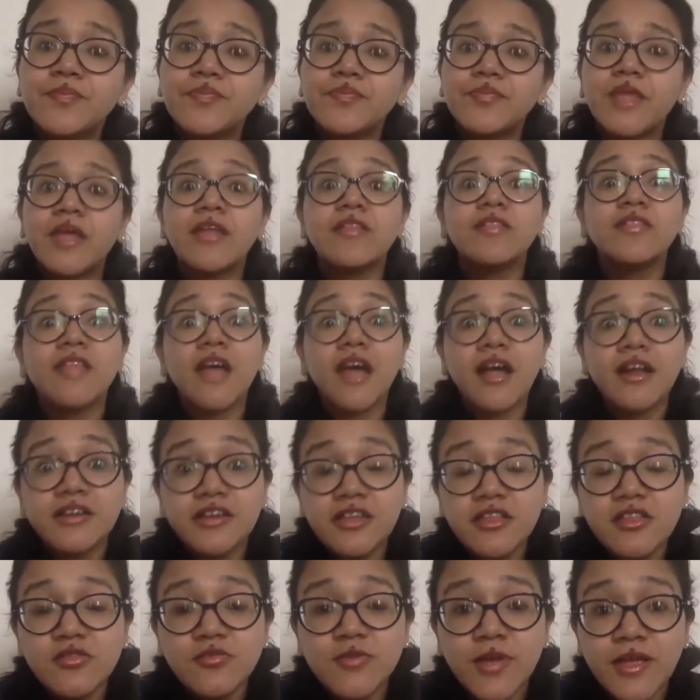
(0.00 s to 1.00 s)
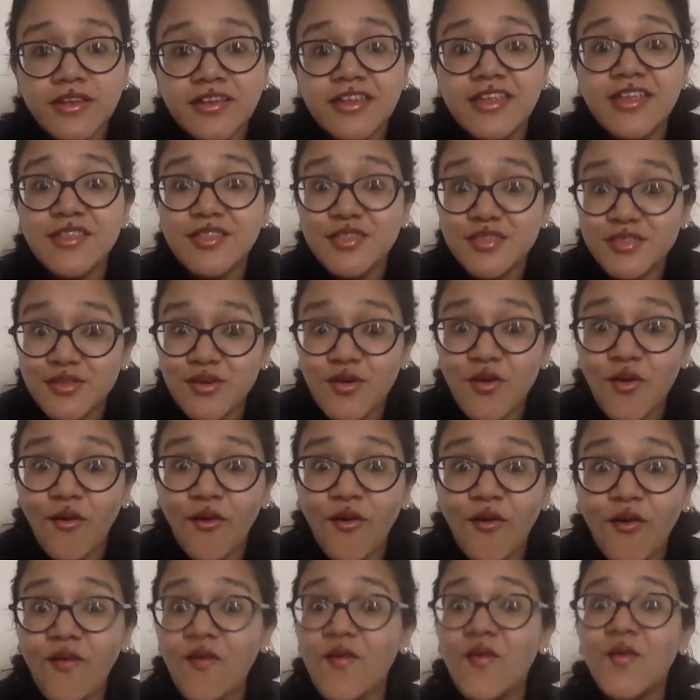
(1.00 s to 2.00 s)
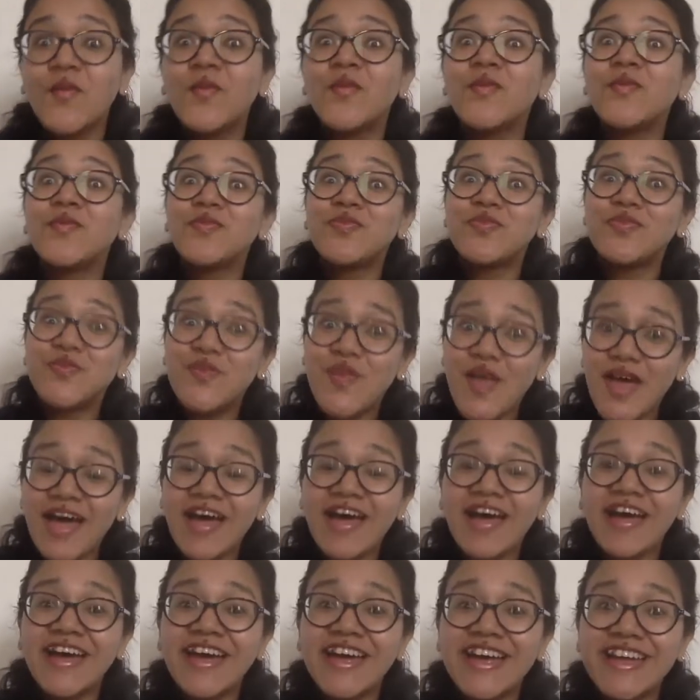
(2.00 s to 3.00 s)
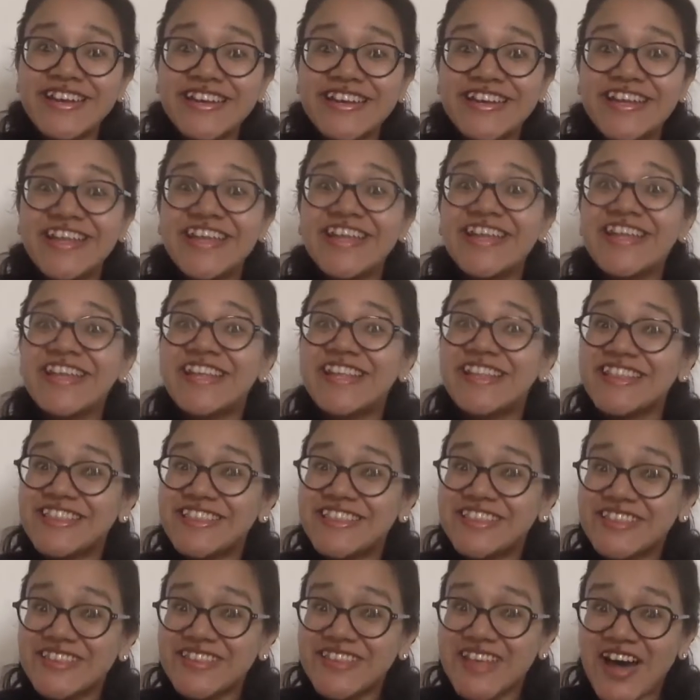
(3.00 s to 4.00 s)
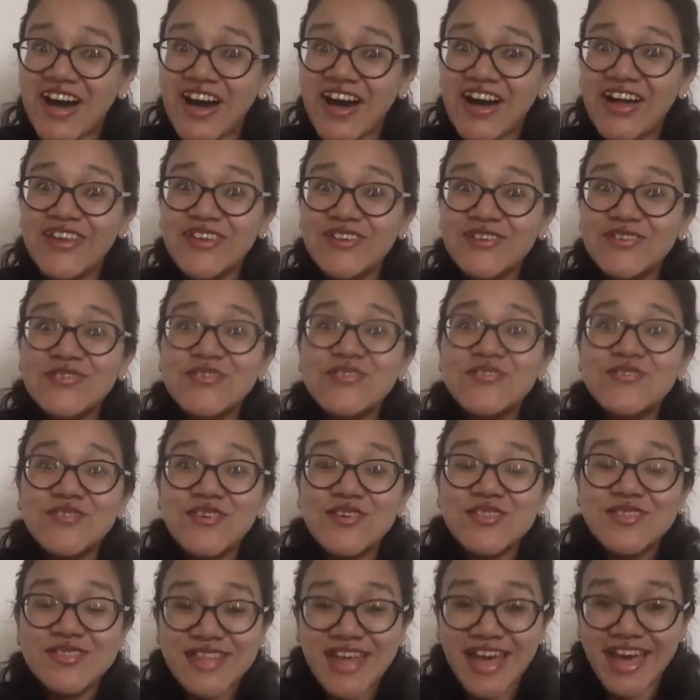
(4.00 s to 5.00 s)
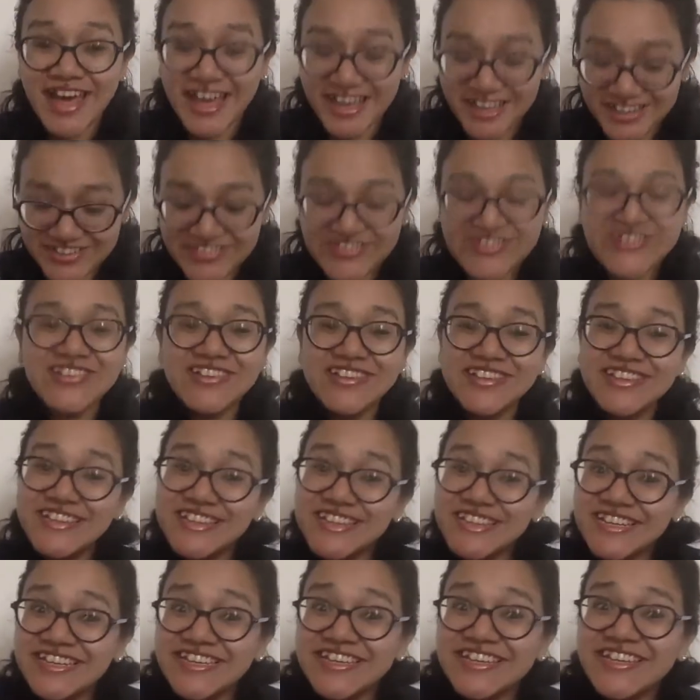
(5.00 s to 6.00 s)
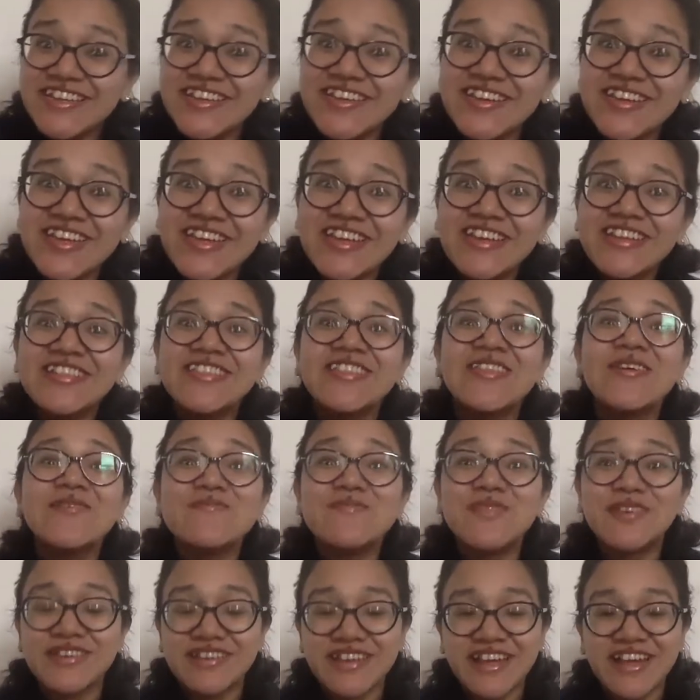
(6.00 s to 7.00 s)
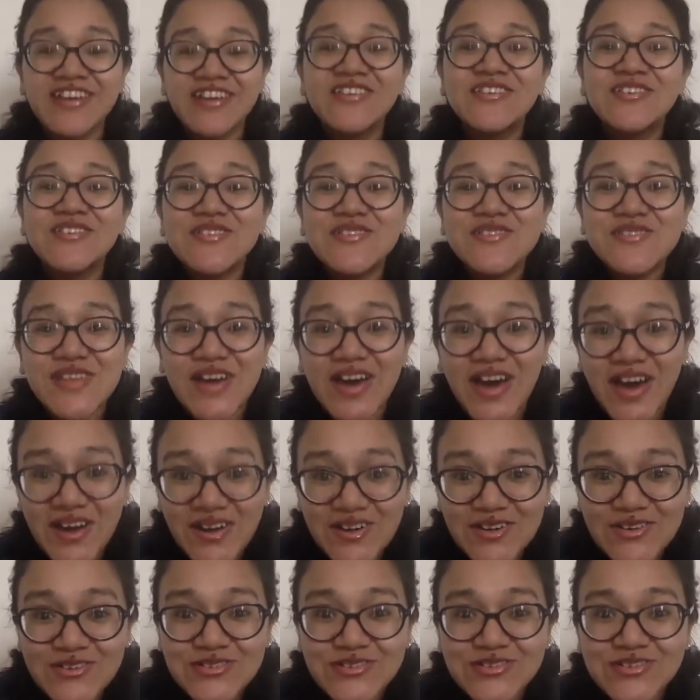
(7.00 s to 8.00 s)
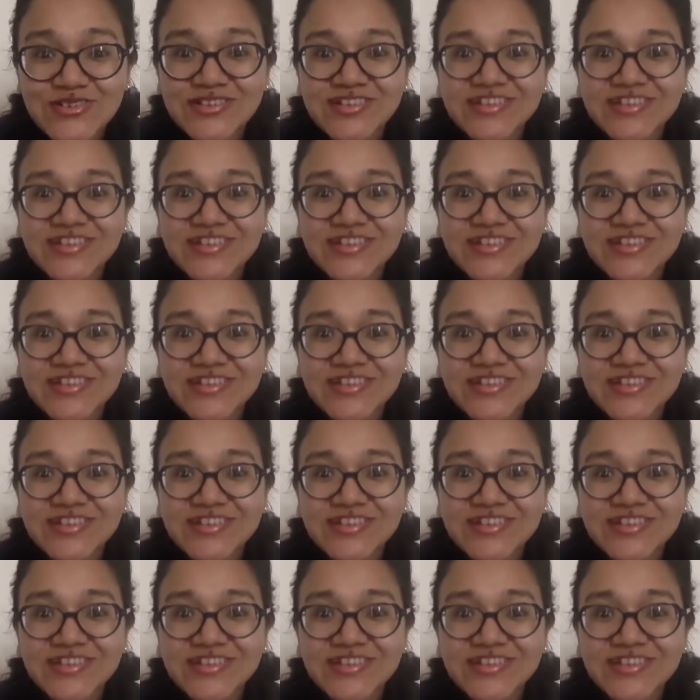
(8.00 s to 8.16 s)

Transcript: And that is when he saw that Kaloo was actually digging the potatoes out.